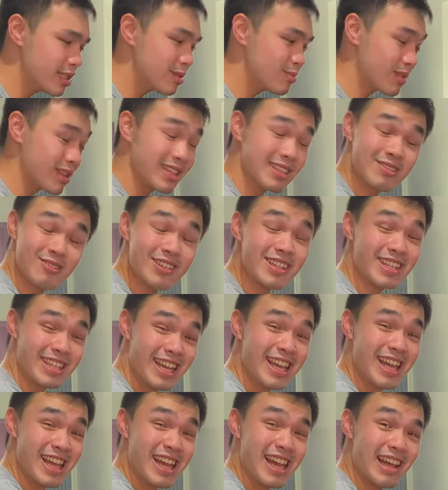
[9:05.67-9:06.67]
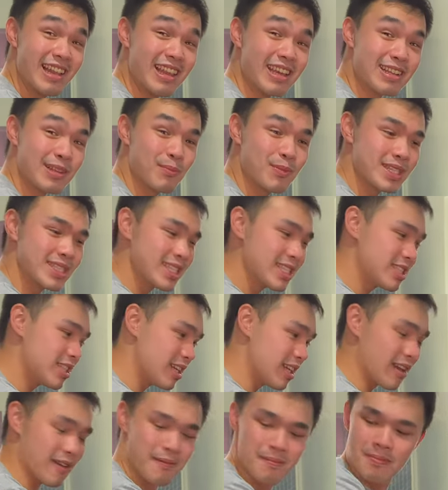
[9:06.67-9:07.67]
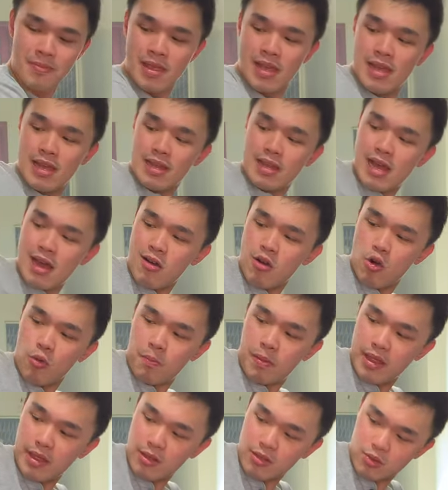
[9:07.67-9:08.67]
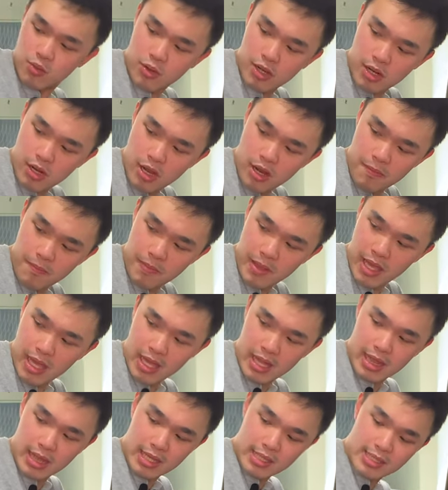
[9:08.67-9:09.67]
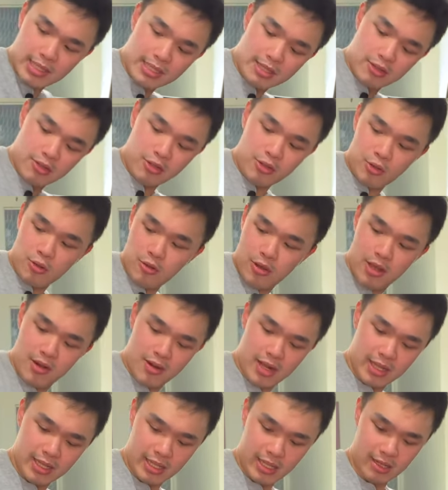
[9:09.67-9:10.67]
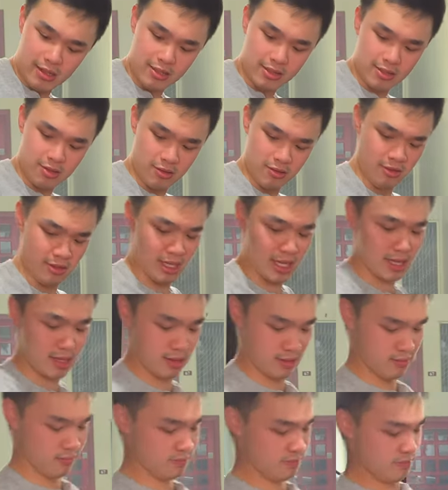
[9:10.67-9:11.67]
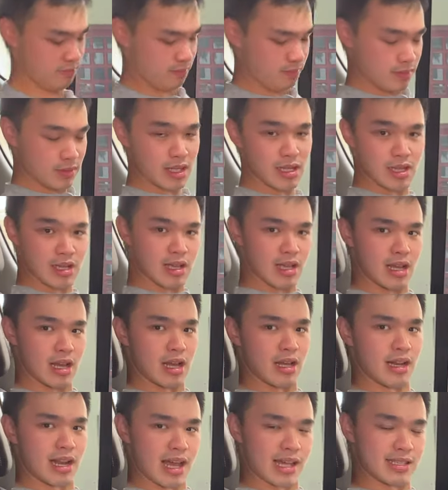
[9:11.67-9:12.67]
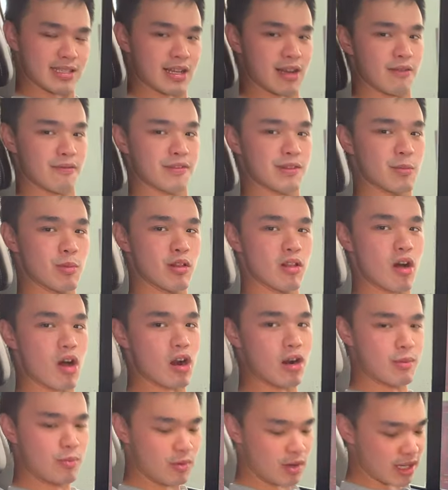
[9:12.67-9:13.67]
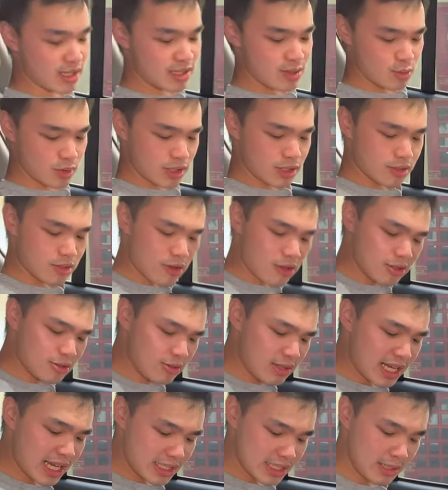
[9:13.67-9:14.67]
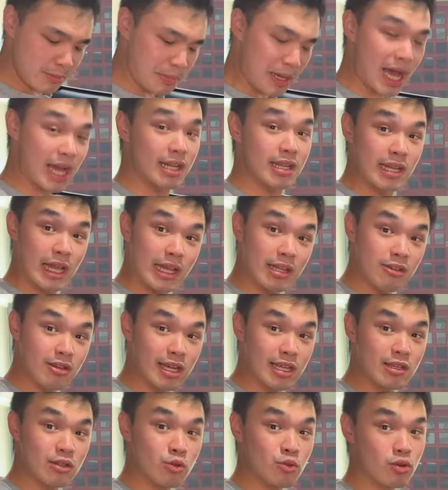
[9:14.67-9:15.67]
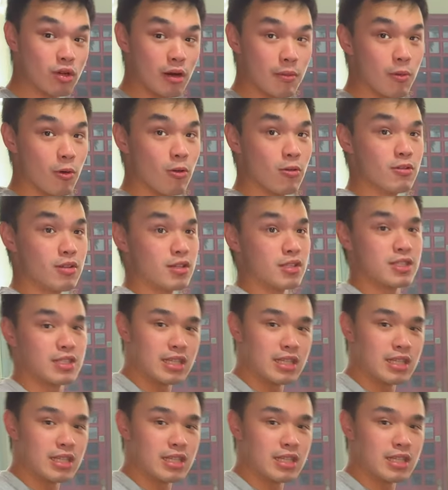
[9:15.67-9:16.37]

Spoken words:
But this one, I like the positioning. Now open this one up and this is your toy right here. So you get a nice comfortable armrest, which is also nicely padded, and you get two cup holders.